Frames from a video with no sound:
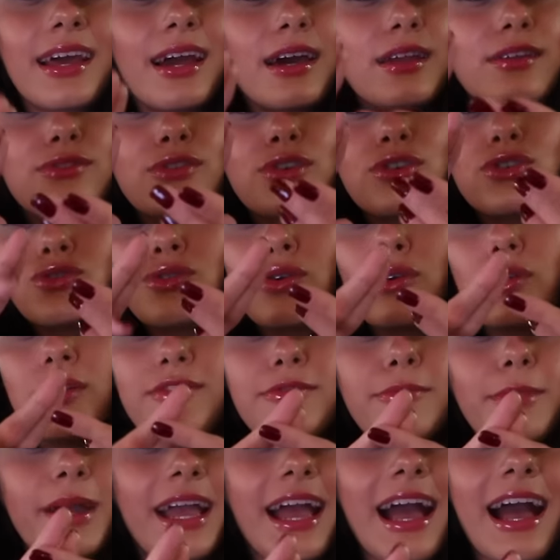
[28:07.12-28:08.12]
out of control
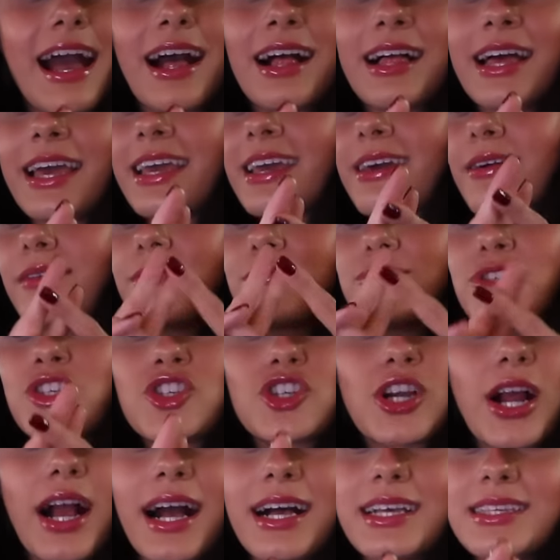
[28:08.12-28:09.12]
of my like
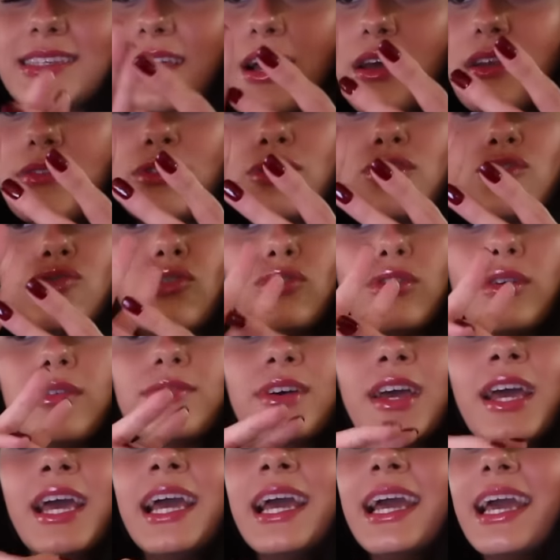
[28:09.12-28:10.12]
stress, out of control
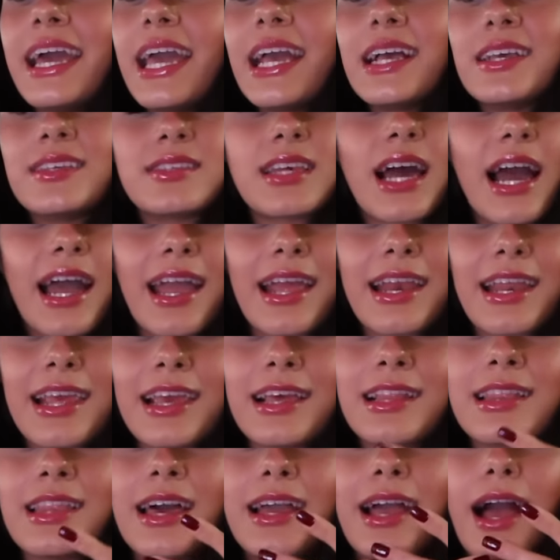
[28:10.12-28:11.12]
of
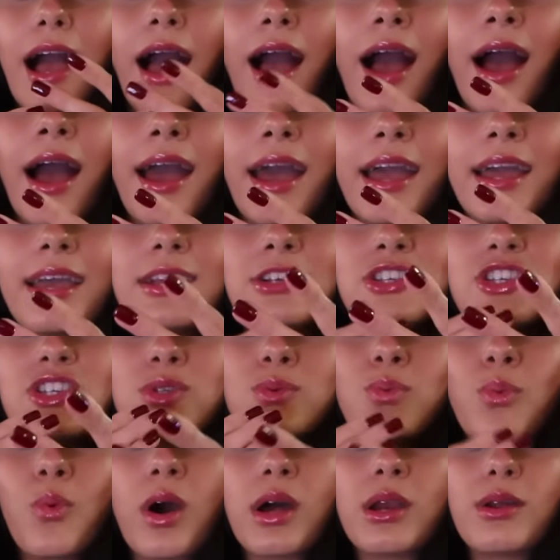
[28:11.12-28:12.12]
anxiety. Like, I
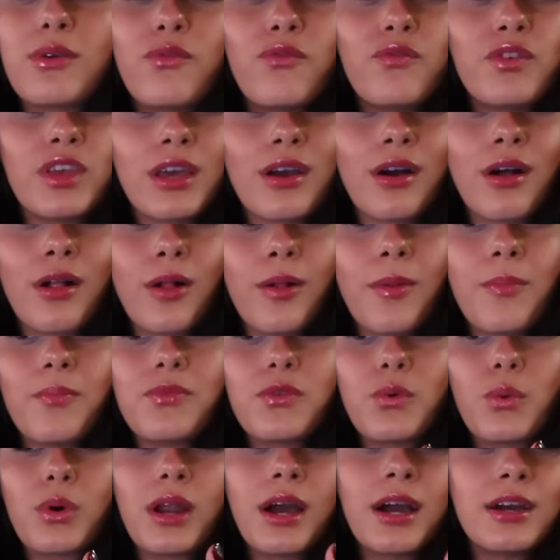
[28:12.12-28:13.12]
just want to feel
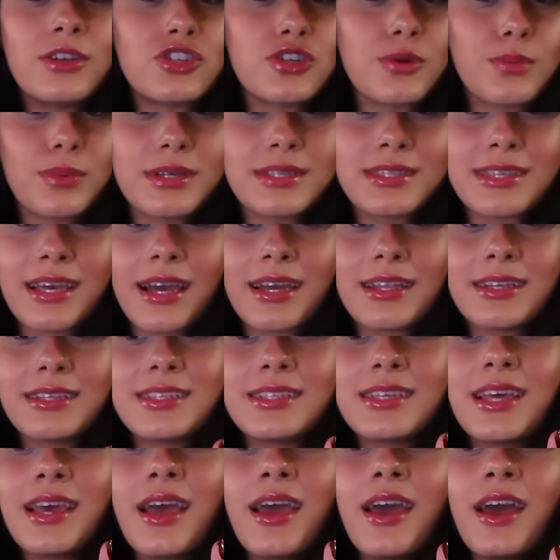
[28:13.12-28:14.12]

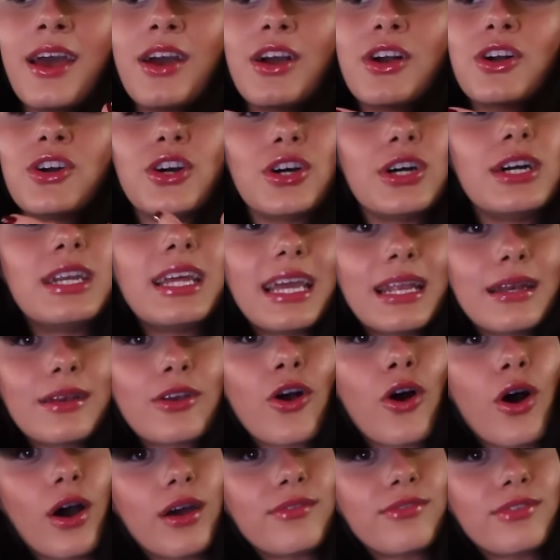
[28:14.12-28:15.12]
100% good and
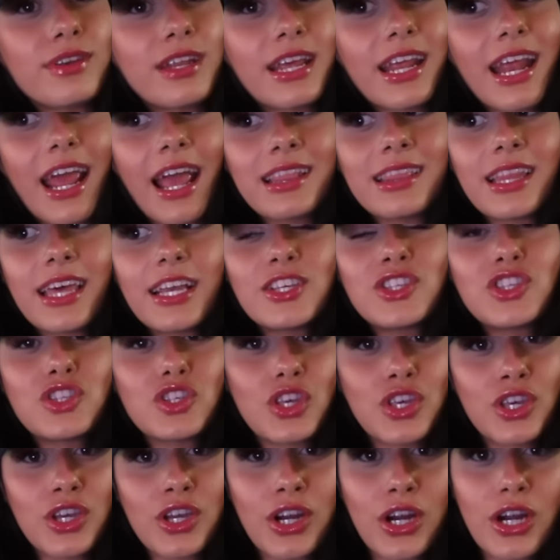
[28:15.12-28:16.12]
confident and like
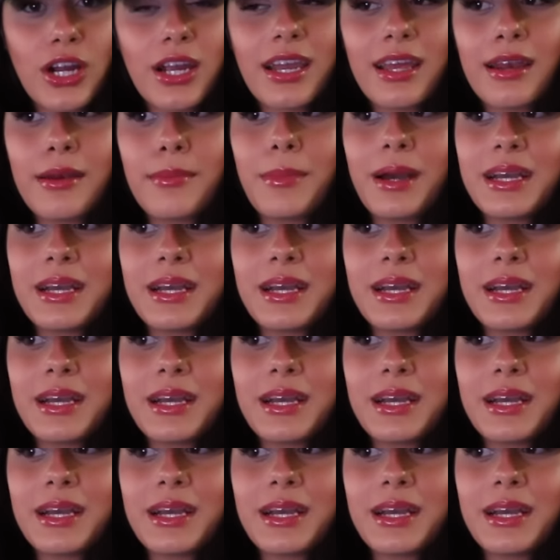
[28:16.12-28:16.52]
secure in